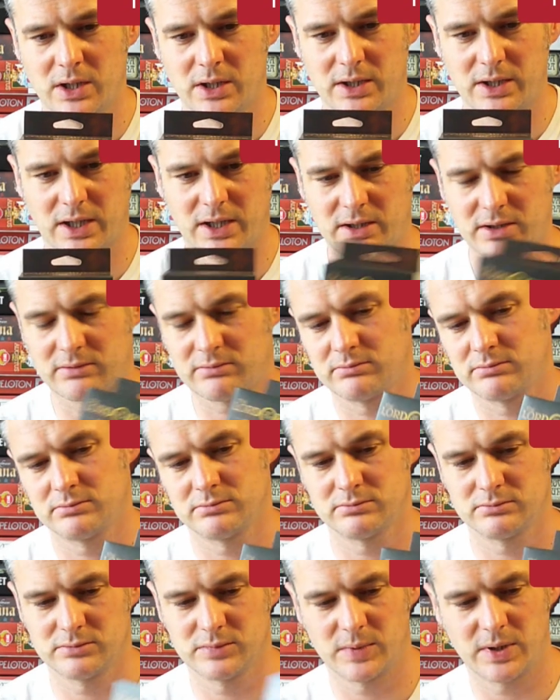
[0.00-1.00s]

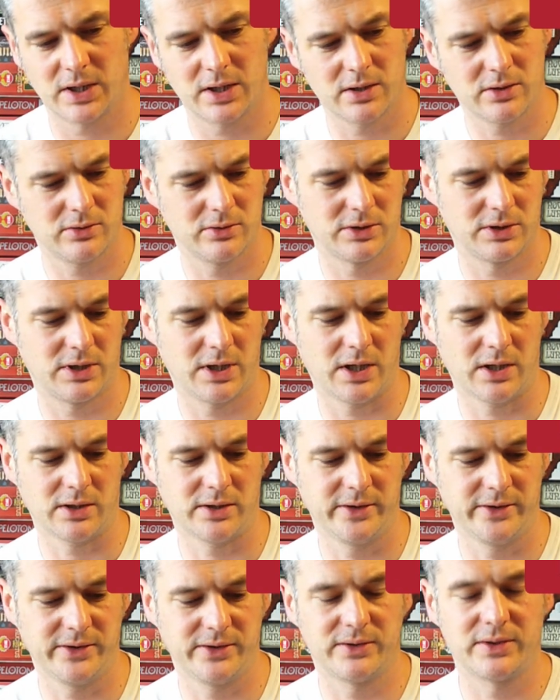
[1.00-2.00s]

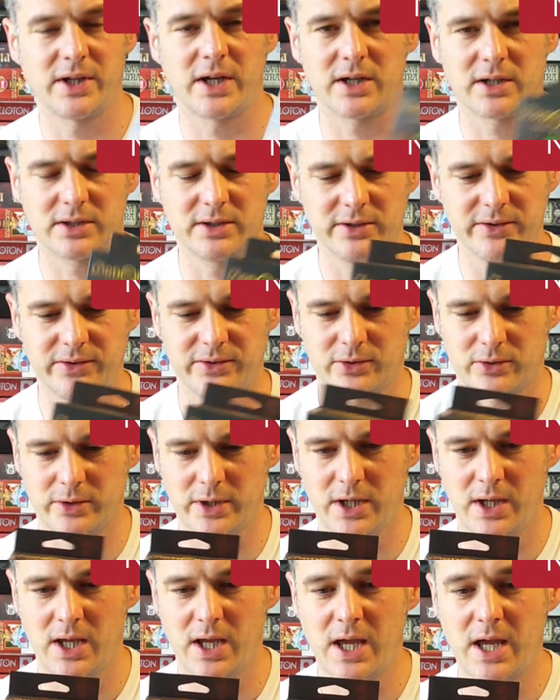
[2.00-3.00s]
Darkness,
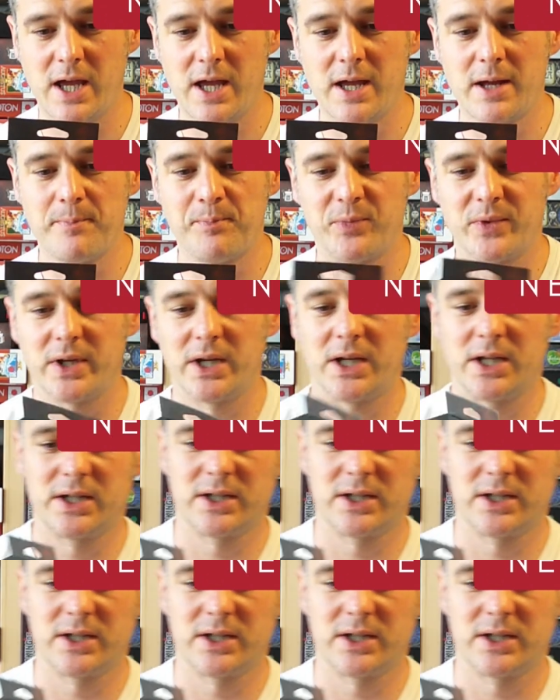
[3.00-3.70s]
and